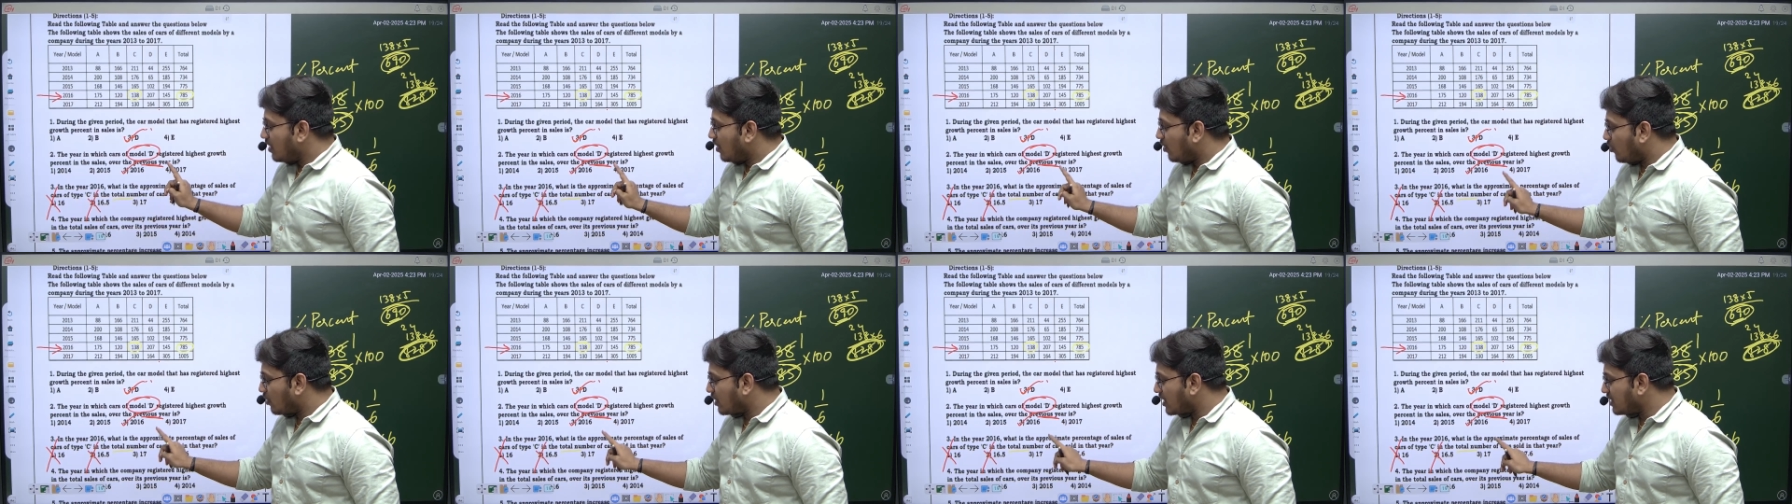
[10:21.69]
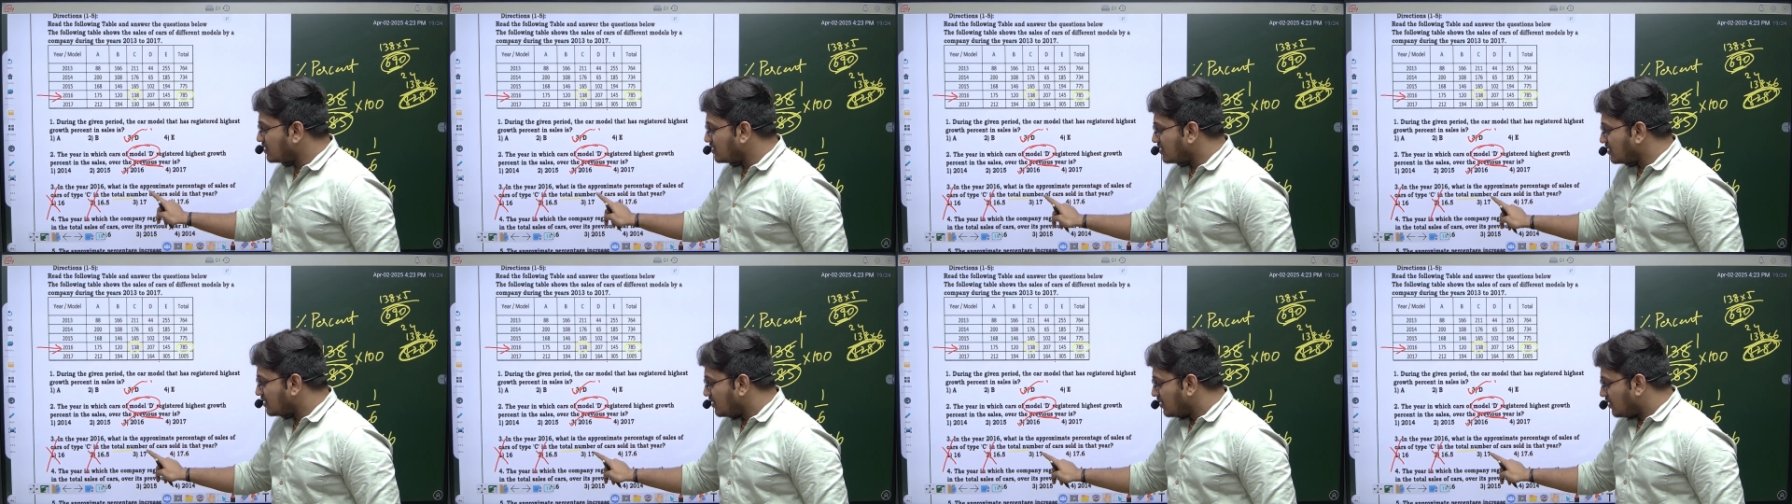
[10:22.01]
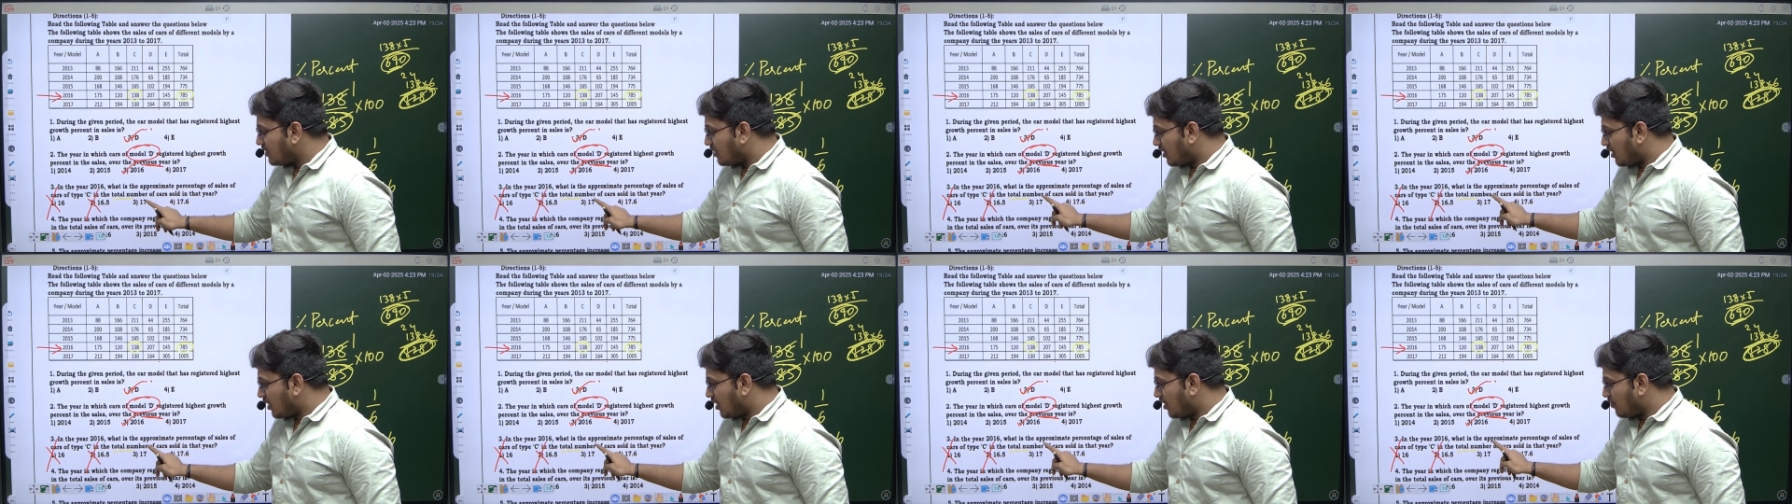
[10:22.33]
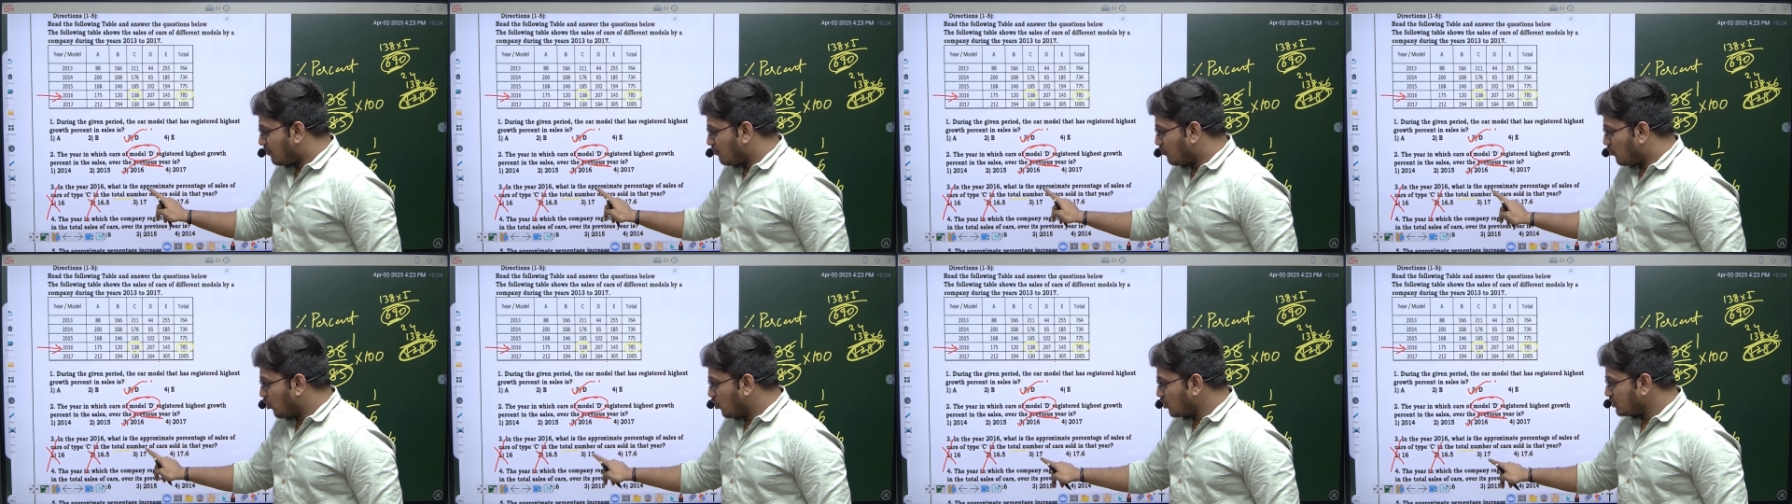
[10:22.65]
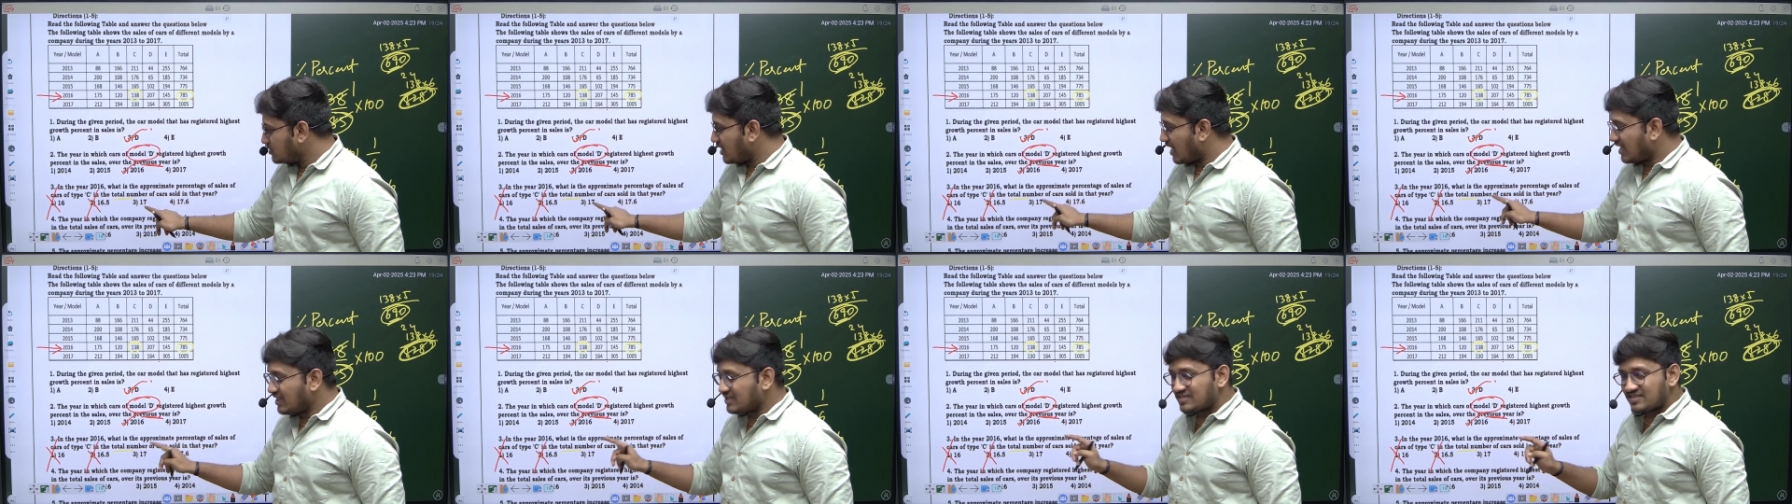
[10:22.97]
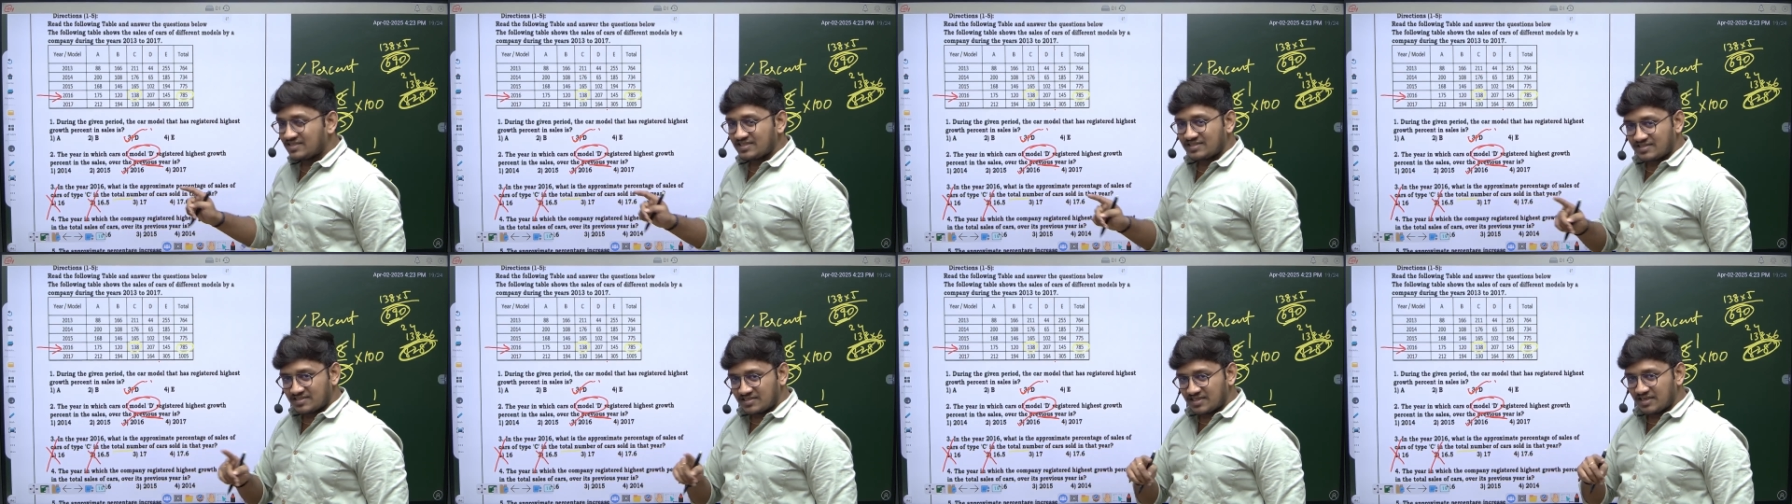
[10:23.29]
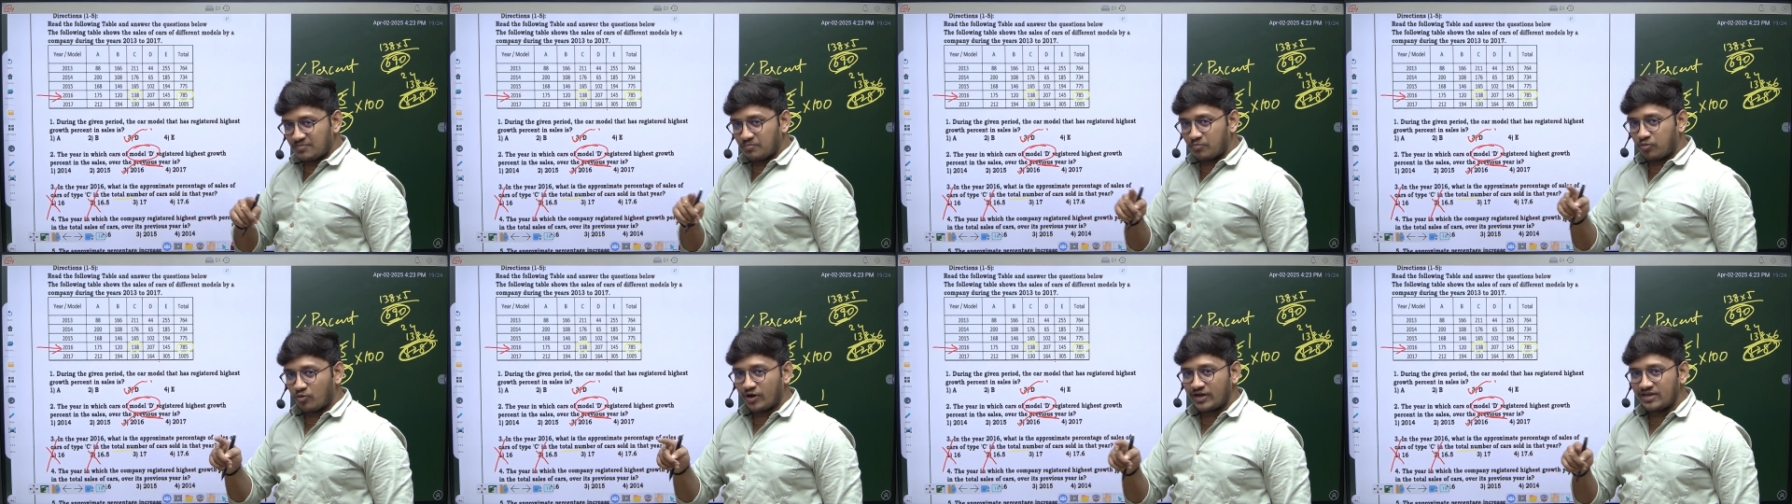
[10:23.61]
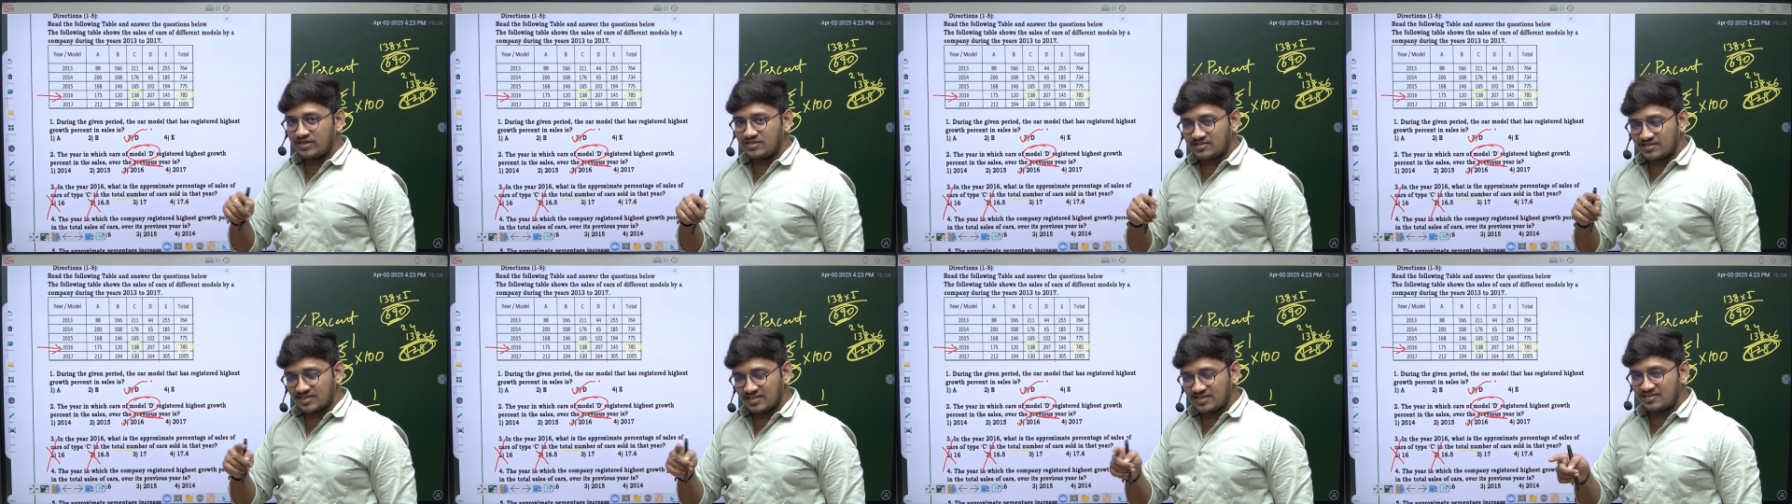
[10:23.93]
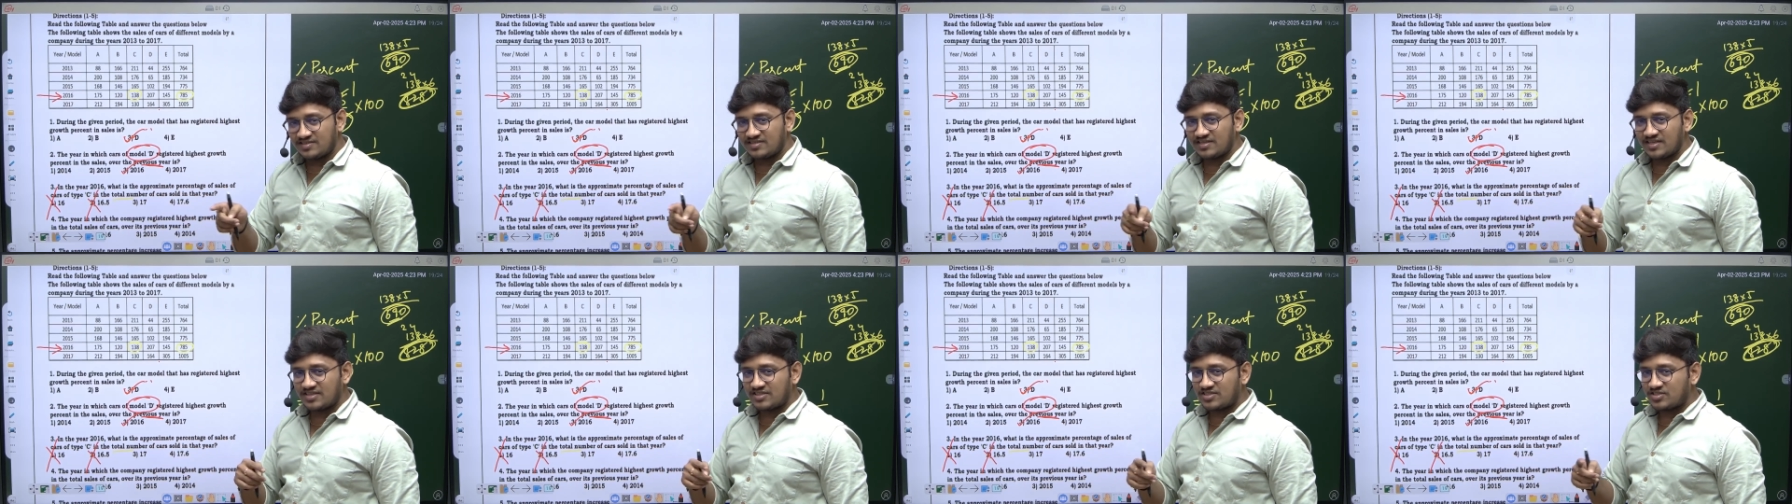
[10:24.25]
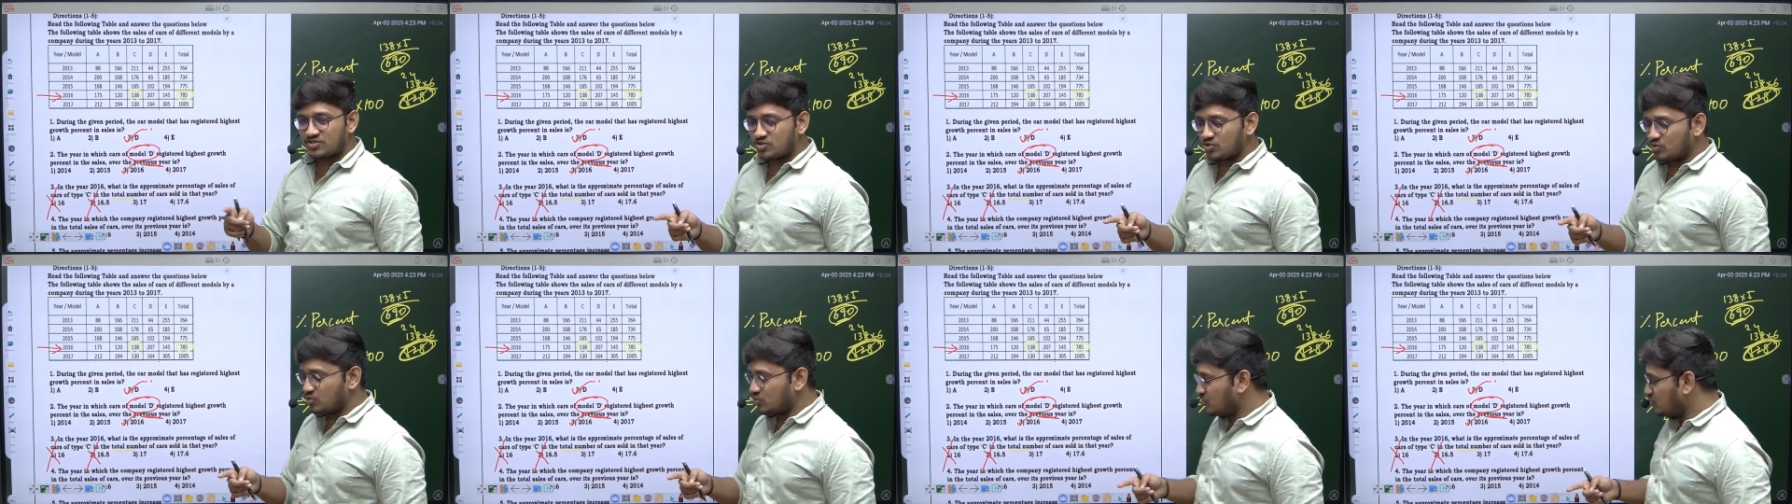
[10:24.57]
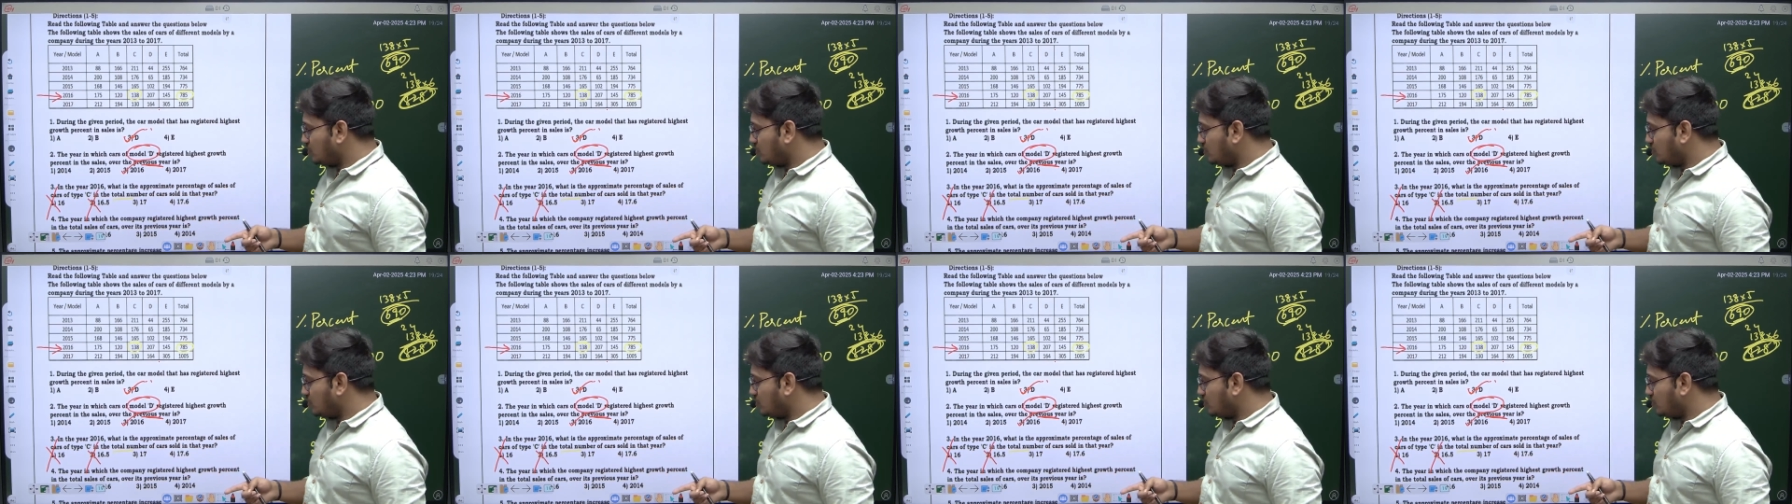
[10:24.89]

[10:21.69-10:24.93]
okay, more than 16.662